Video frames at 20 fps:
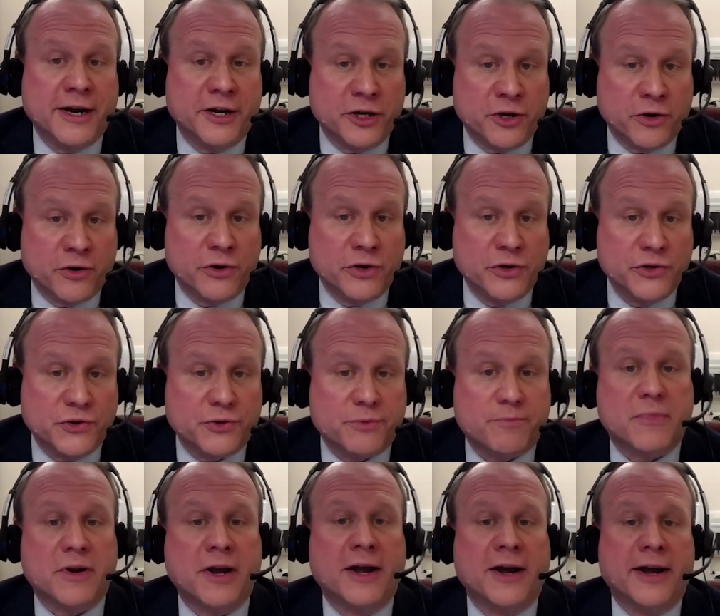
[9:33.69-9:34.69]
years
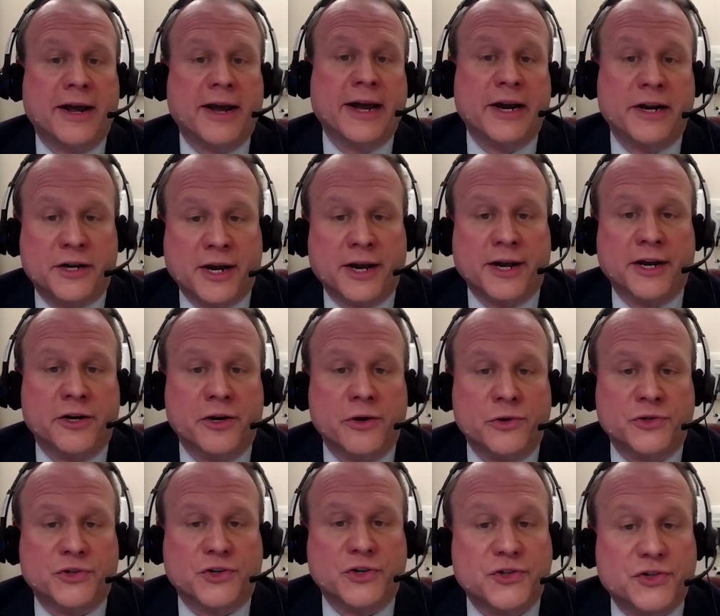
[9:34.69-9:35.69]
at
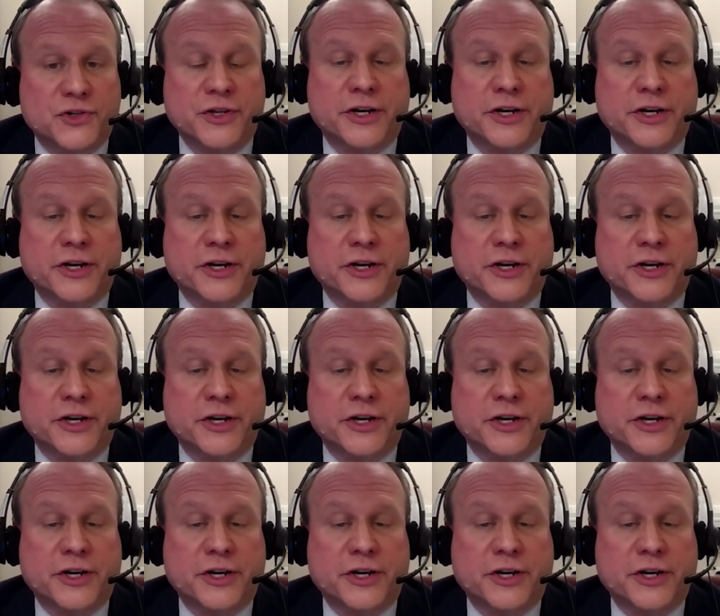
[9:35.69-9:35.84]
diagnosis,